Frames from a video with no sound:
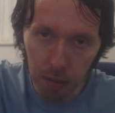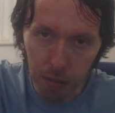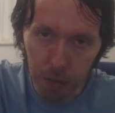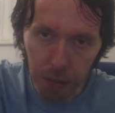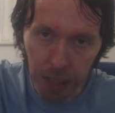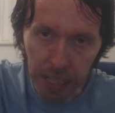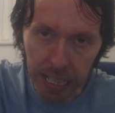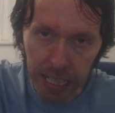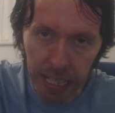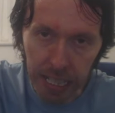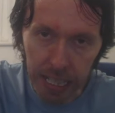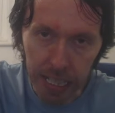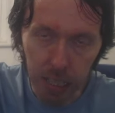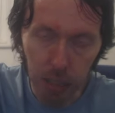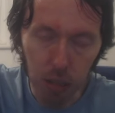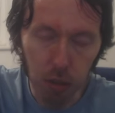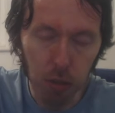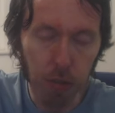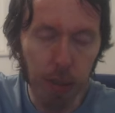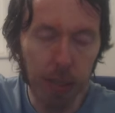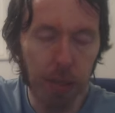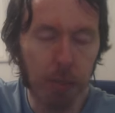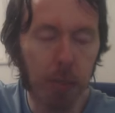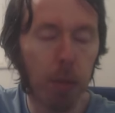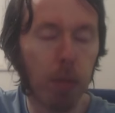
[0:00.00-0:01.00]
think,
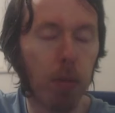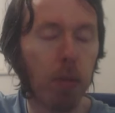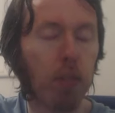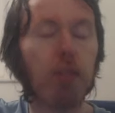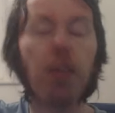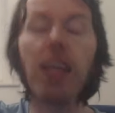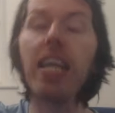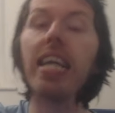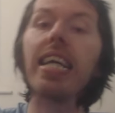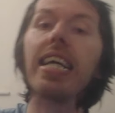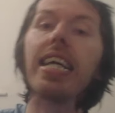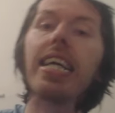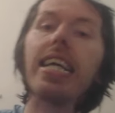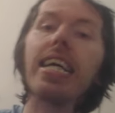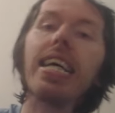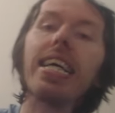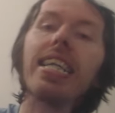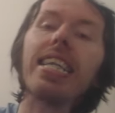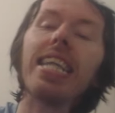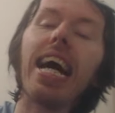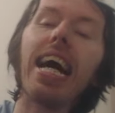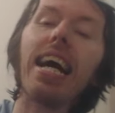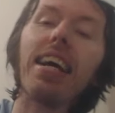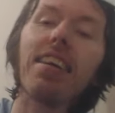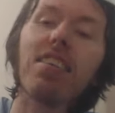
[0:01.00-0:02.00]
you made people think
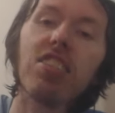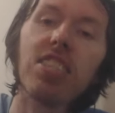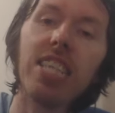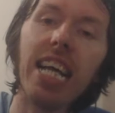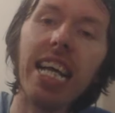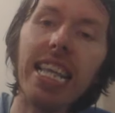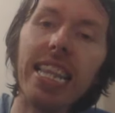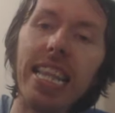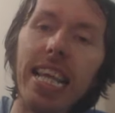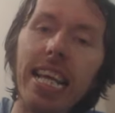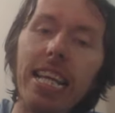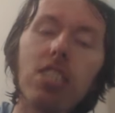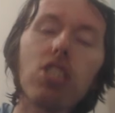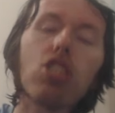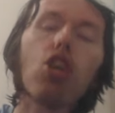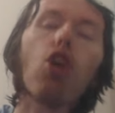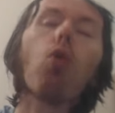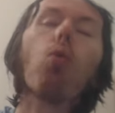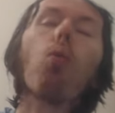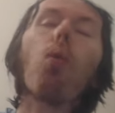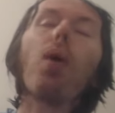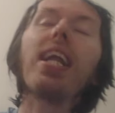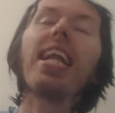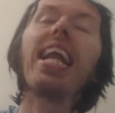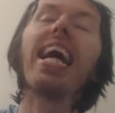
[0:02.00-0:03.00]
that I said this
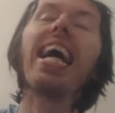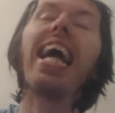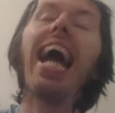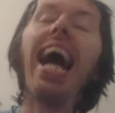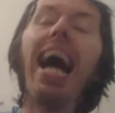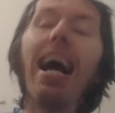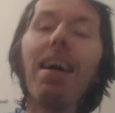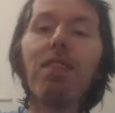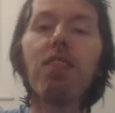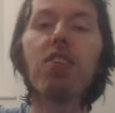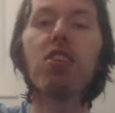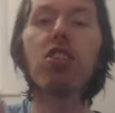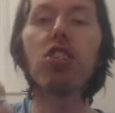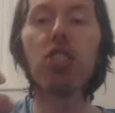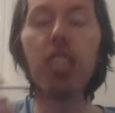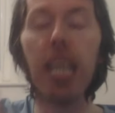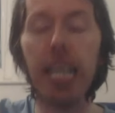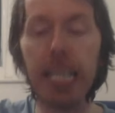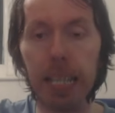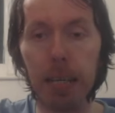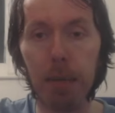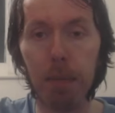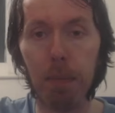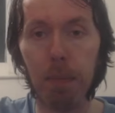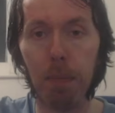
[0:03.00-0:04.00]
when I haven't
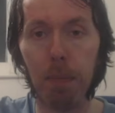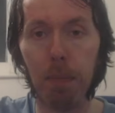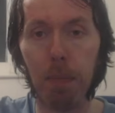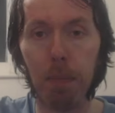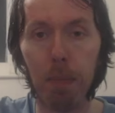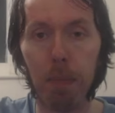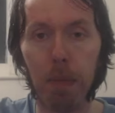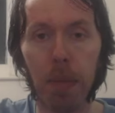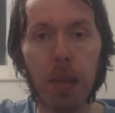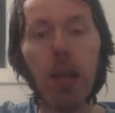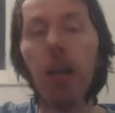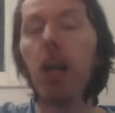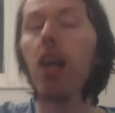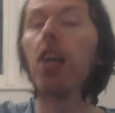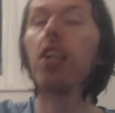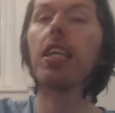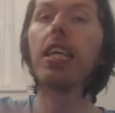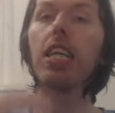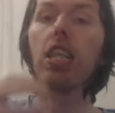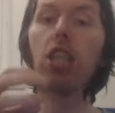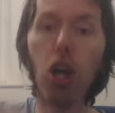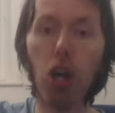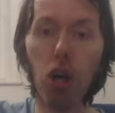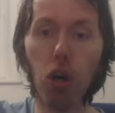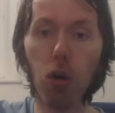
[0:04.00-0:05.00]
said it." And
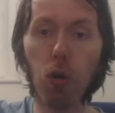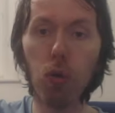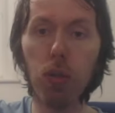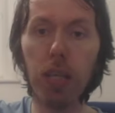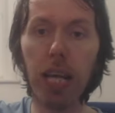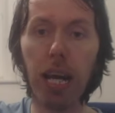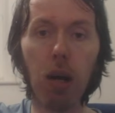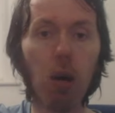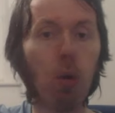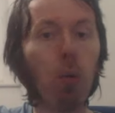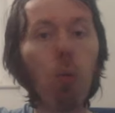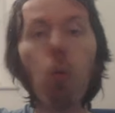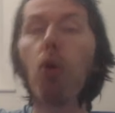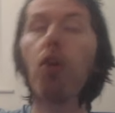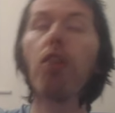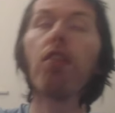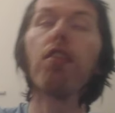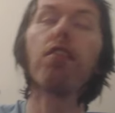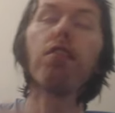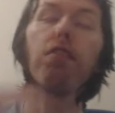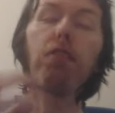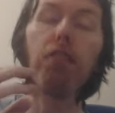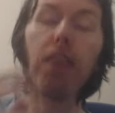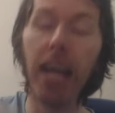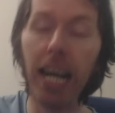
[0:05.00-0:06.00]
he called out one of
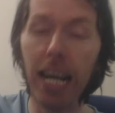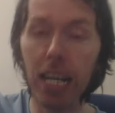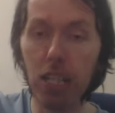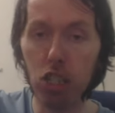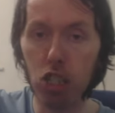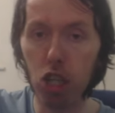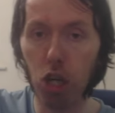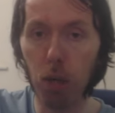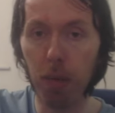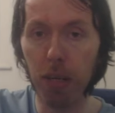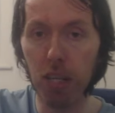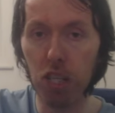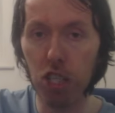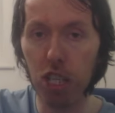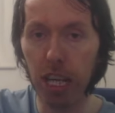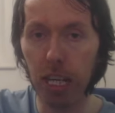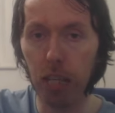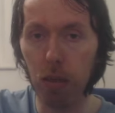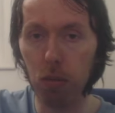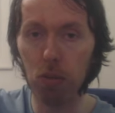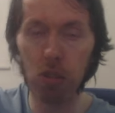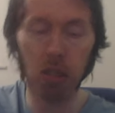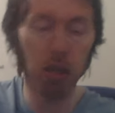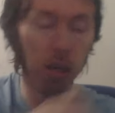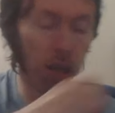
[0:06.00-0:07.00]
the far top red
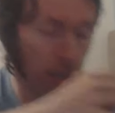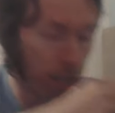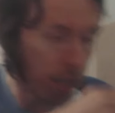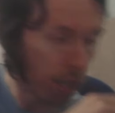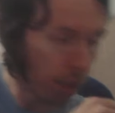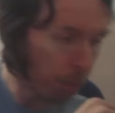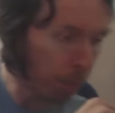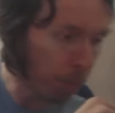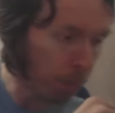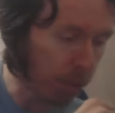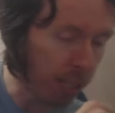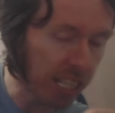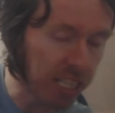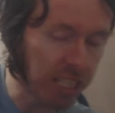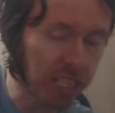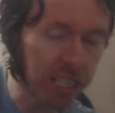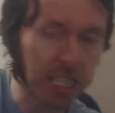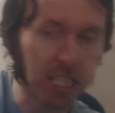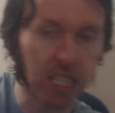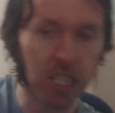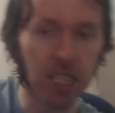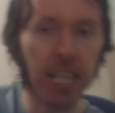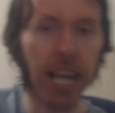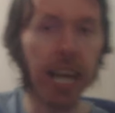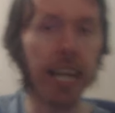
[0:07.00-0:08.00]
channels,
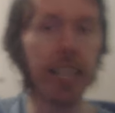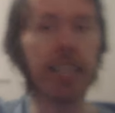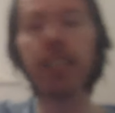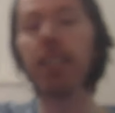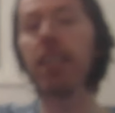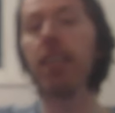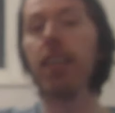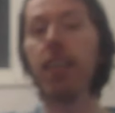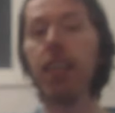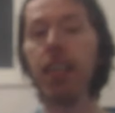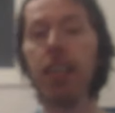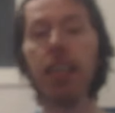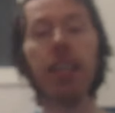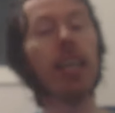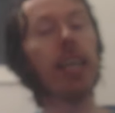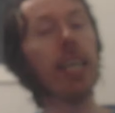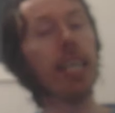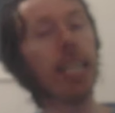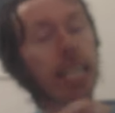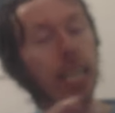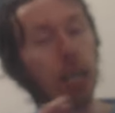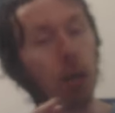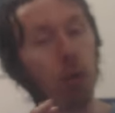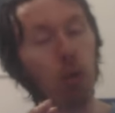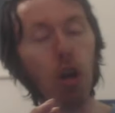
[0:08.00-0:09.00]
Plastic Stand,
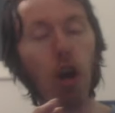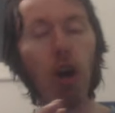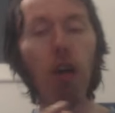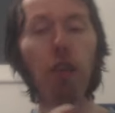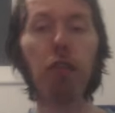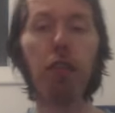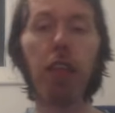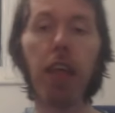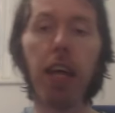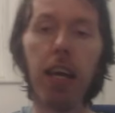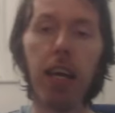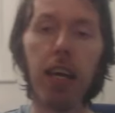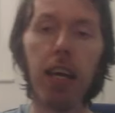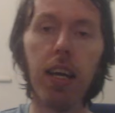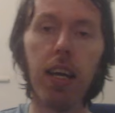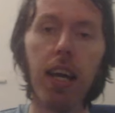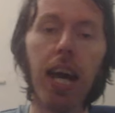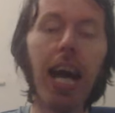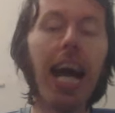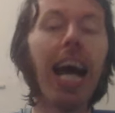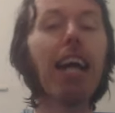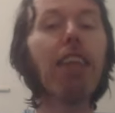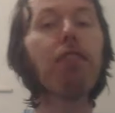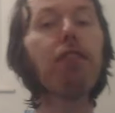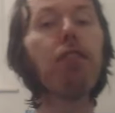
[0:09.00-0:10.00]
little cough there.
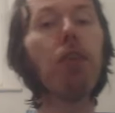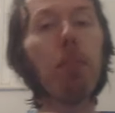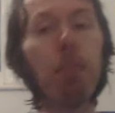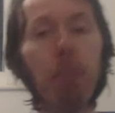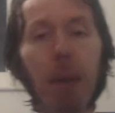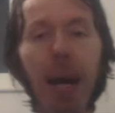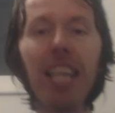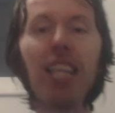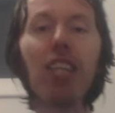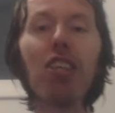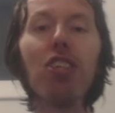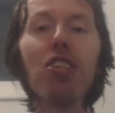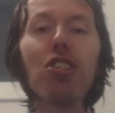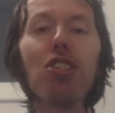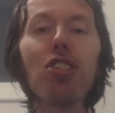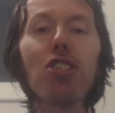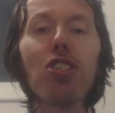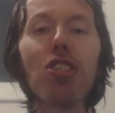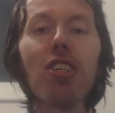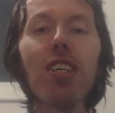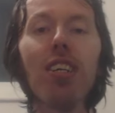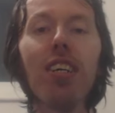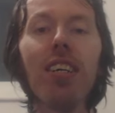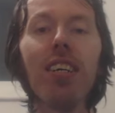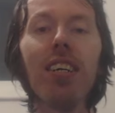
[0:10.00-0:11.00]
And for
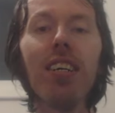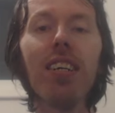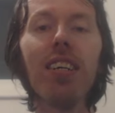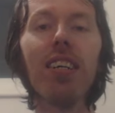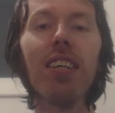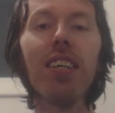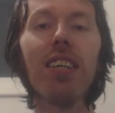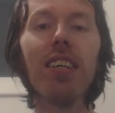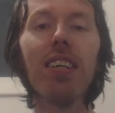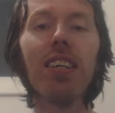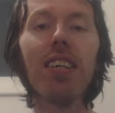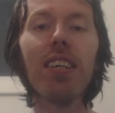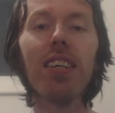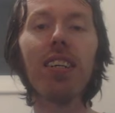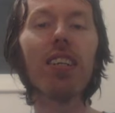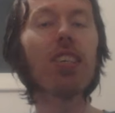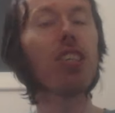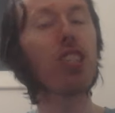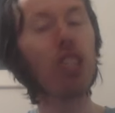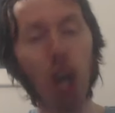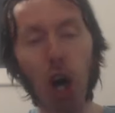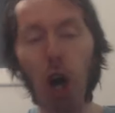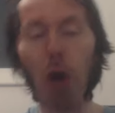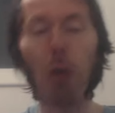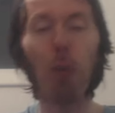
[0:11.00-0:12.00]
balance, the
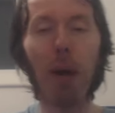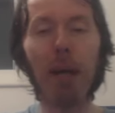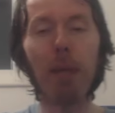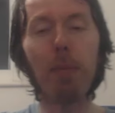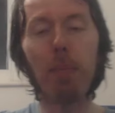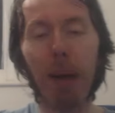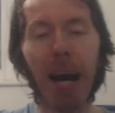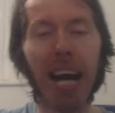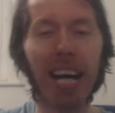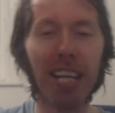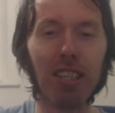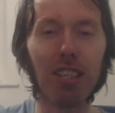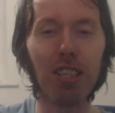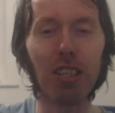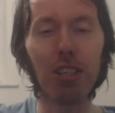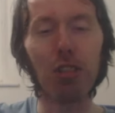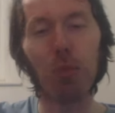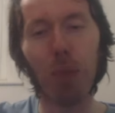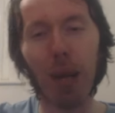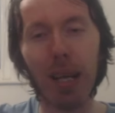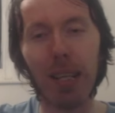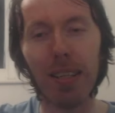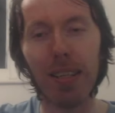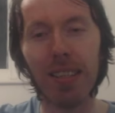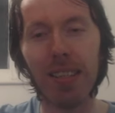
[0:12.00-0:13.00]
top red paddock
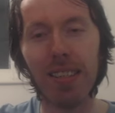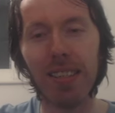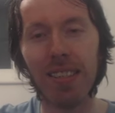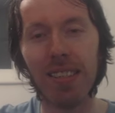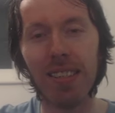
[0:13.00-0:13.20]
as well.